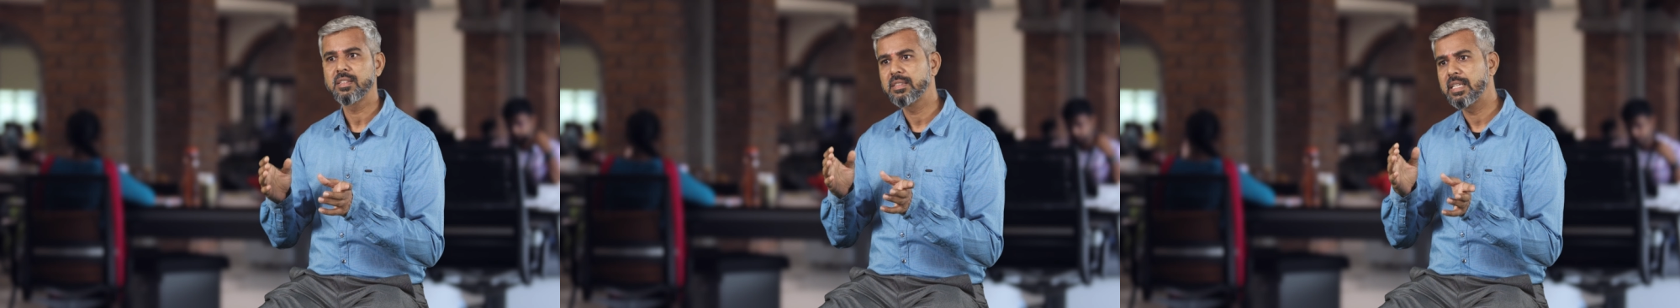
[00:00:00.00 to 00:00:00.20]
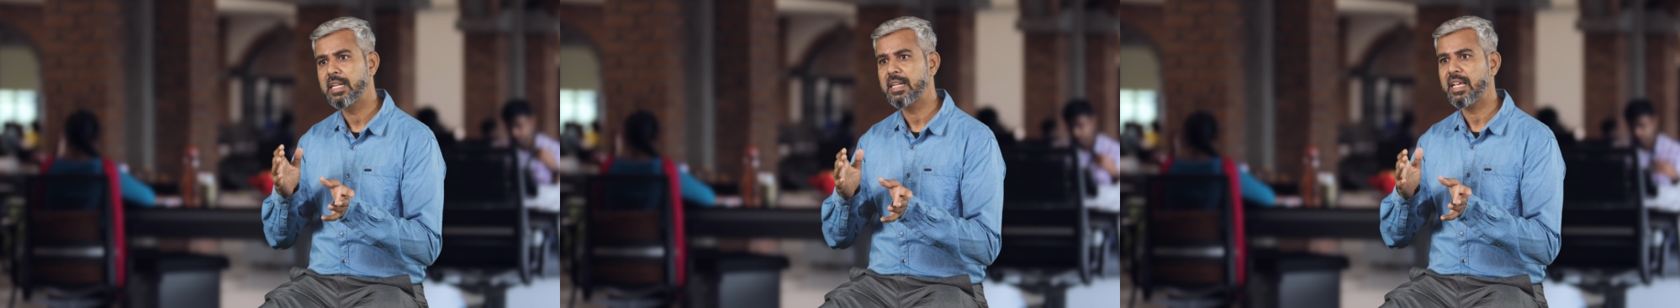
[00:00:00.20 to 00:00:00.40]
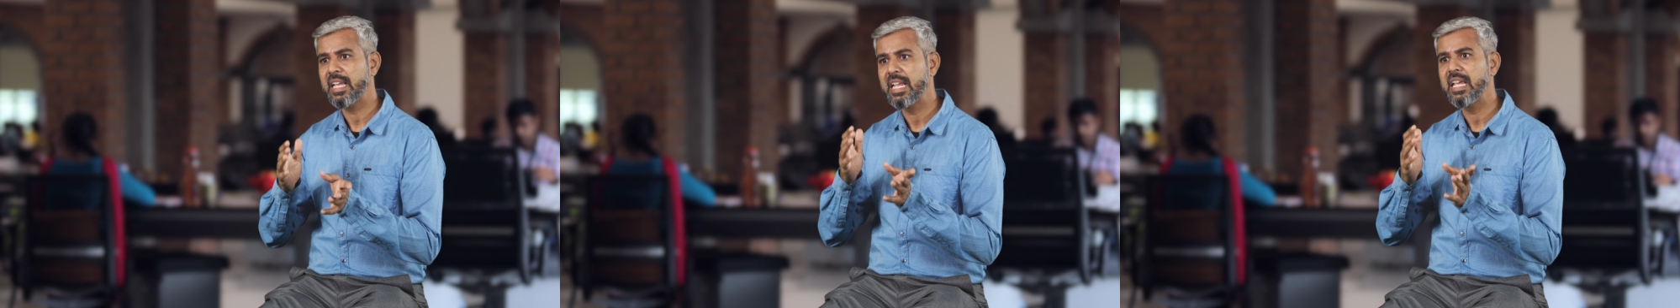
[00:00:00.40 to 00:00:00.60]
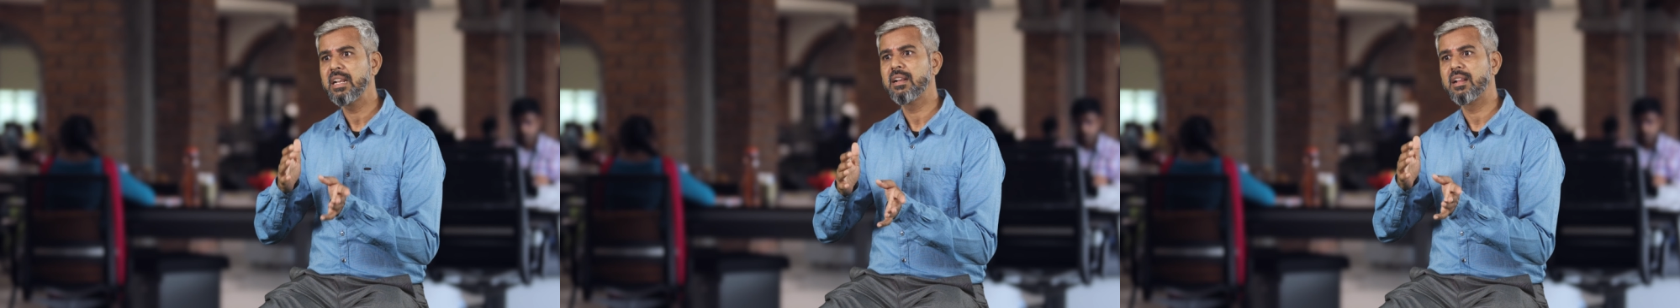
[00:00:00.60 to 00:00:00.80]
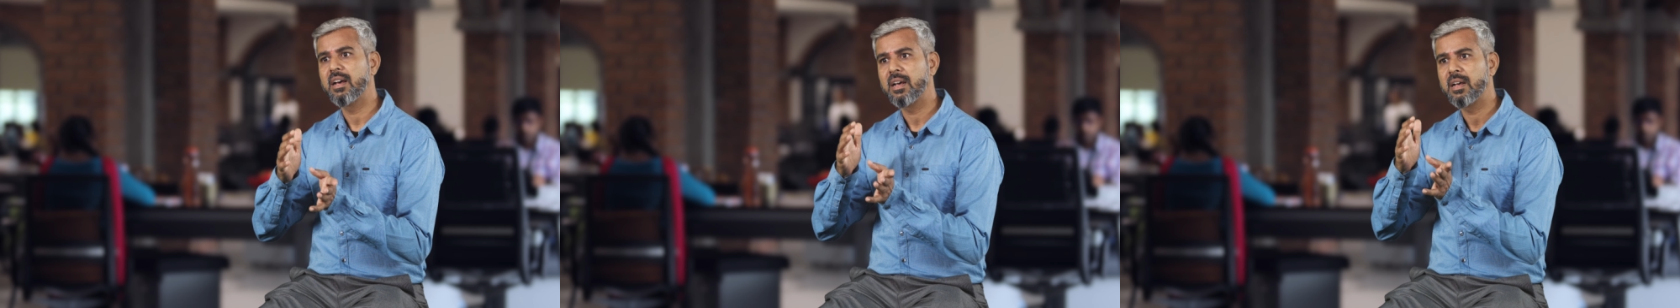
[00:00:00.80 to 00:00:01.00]
that
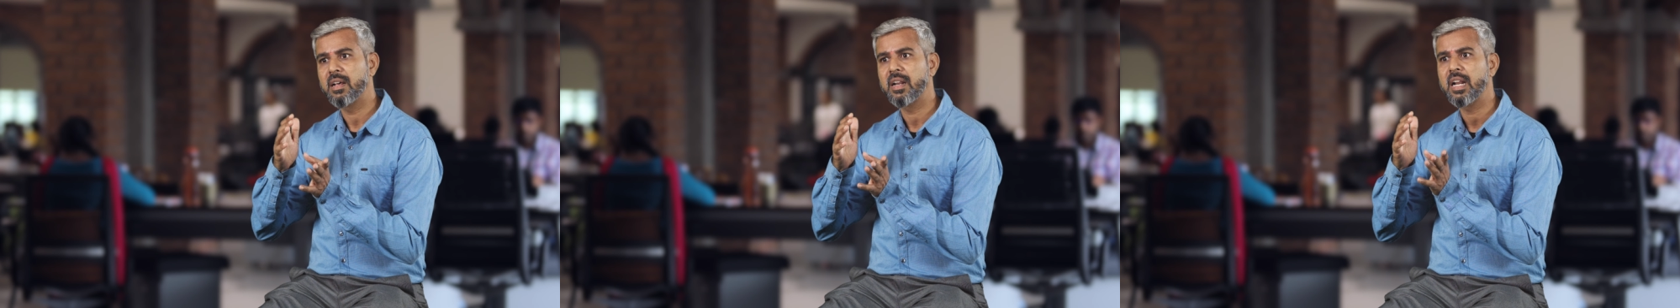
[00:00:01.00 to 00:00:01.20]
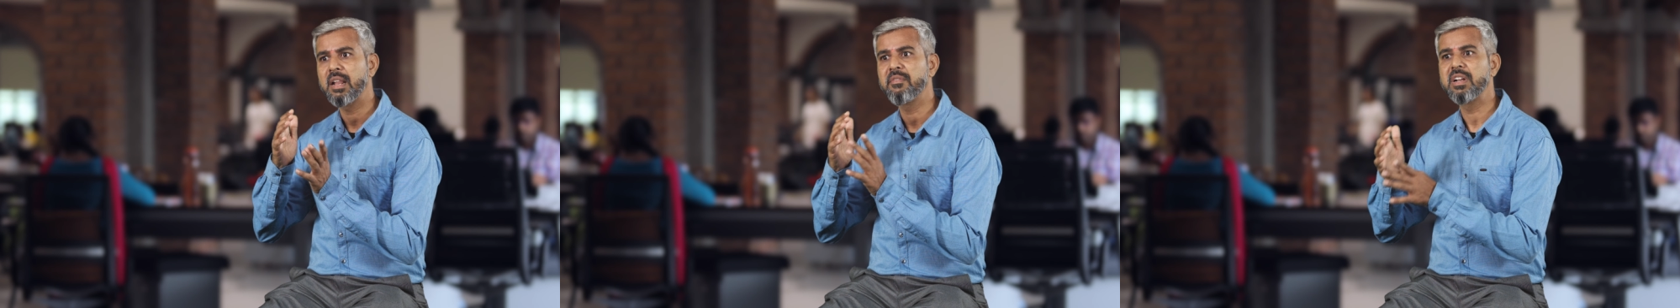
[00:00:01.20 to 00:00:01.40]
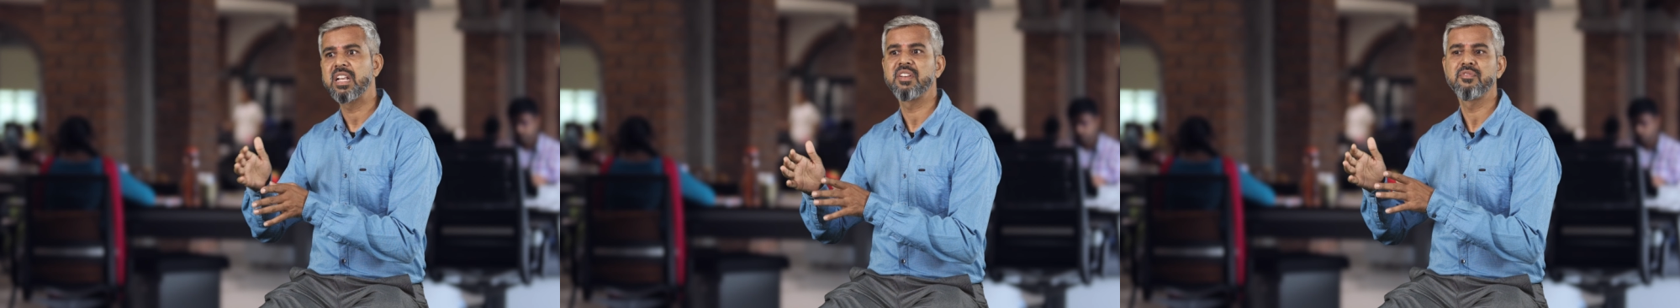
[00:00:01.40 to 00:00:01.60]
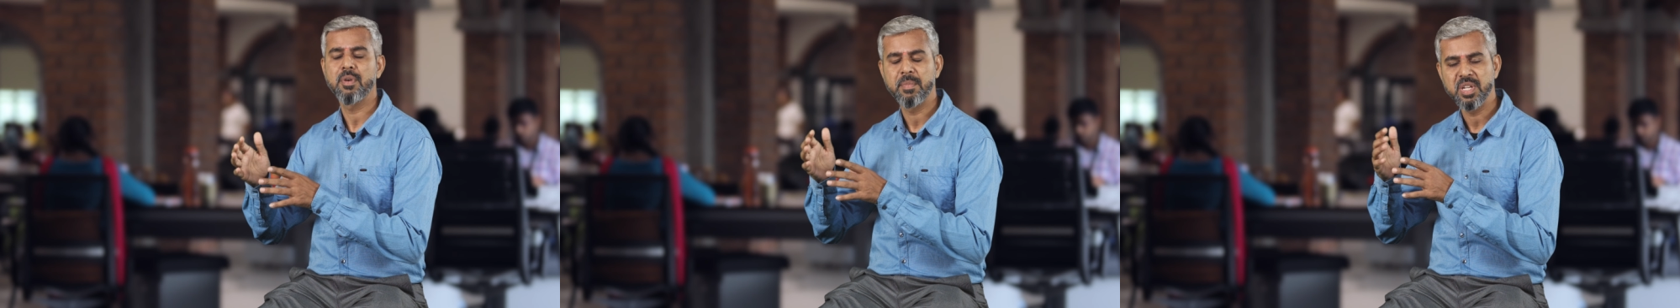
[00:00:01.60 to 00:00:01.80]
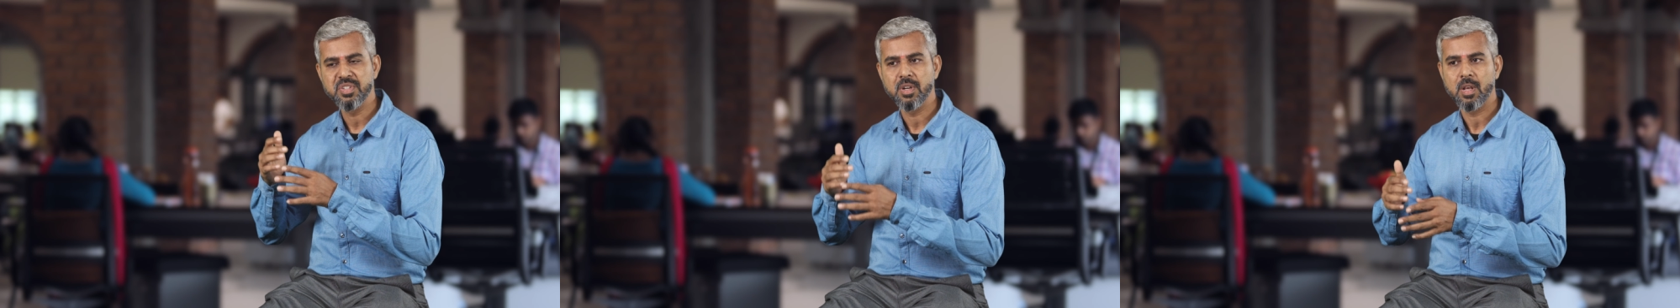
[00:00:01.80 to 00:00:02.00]
again relevant
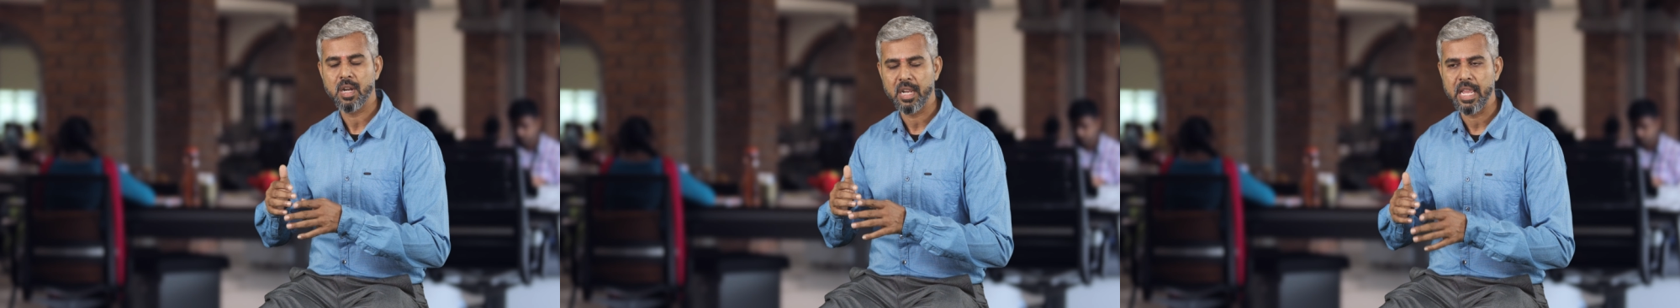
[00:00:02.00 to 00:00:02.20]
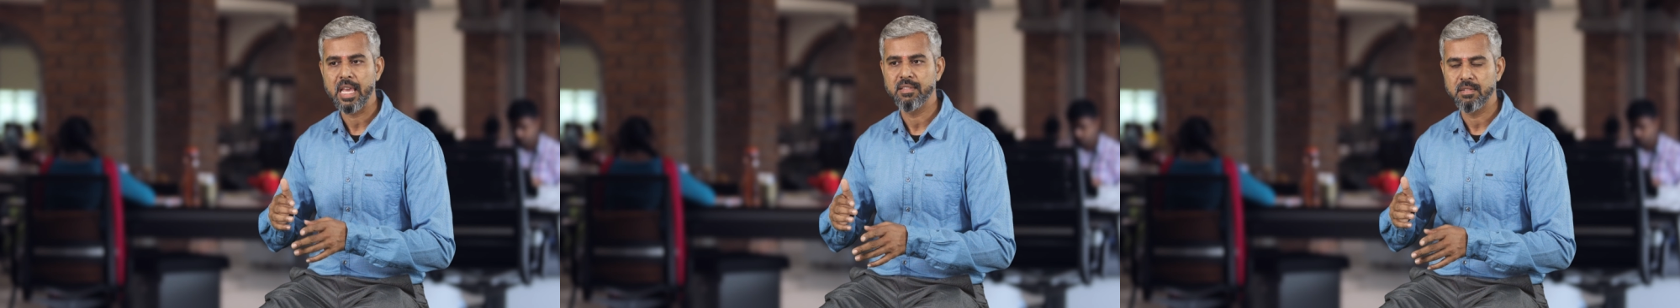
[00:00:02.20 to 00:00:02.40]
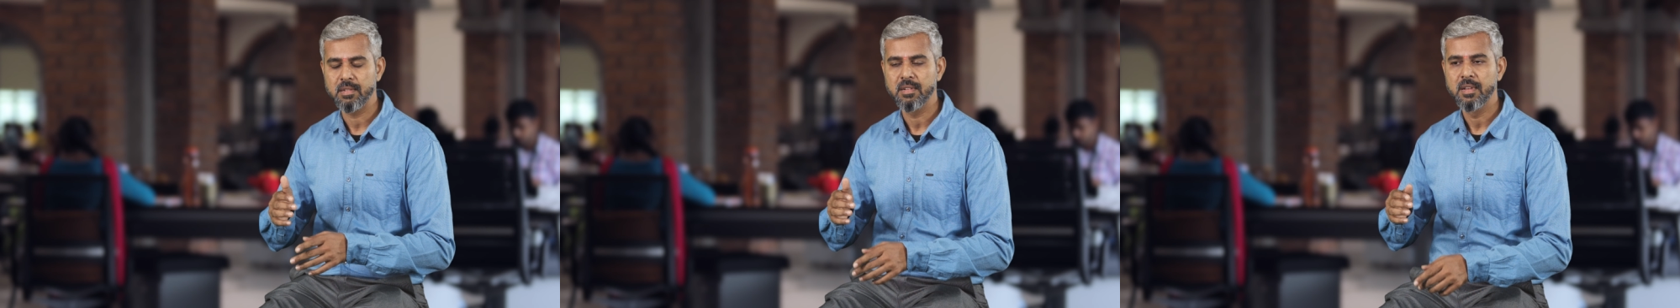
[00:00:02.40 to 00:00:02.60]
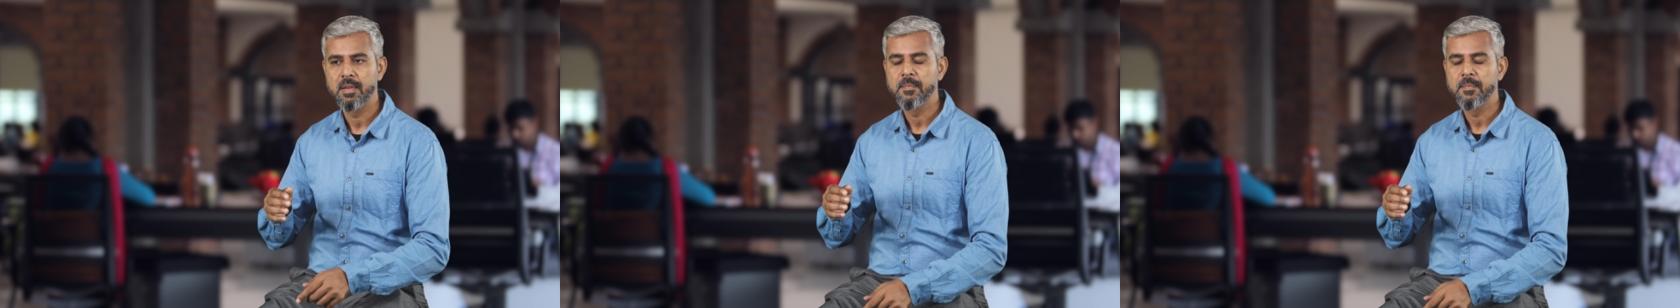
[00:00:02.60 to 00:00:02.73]
information are gathered.